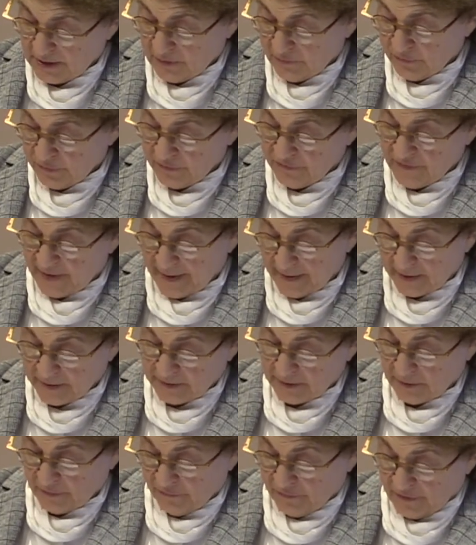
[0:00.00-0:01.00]
faculty
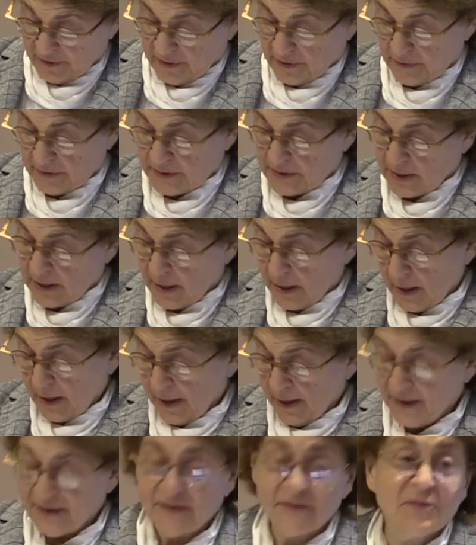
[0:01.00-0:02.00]
affairs and
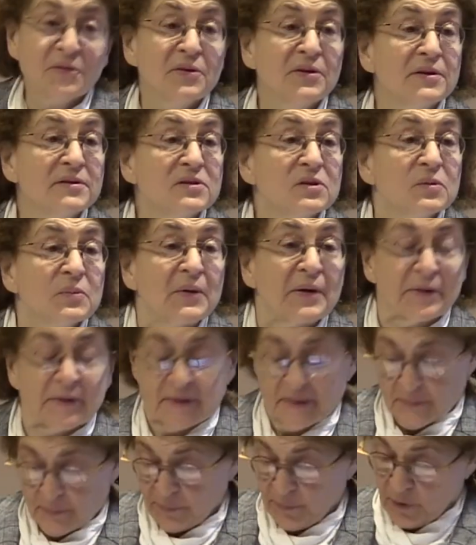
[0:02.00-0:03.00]
interdisciplinary
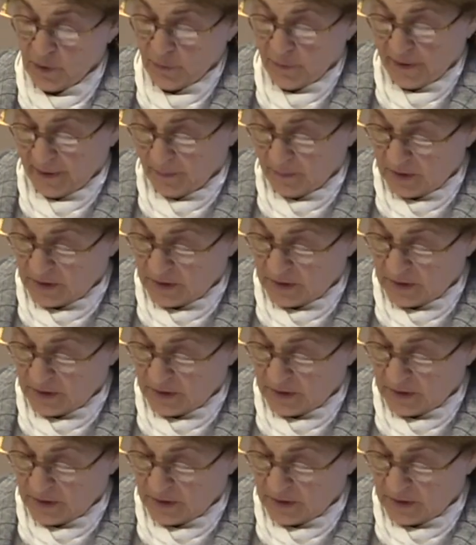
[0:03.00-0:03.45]
programs